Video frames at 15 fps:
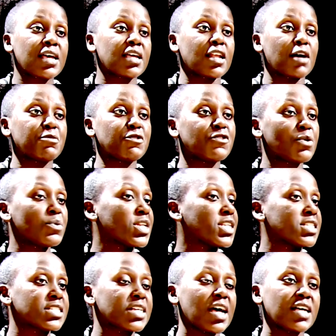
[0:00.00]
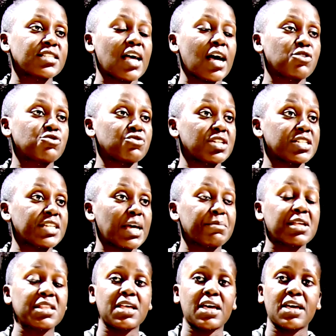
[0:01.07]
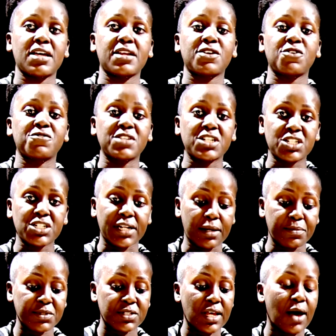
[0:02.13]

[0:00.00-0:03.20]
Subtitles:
Now, before we discuss how to determine the area of these shapes,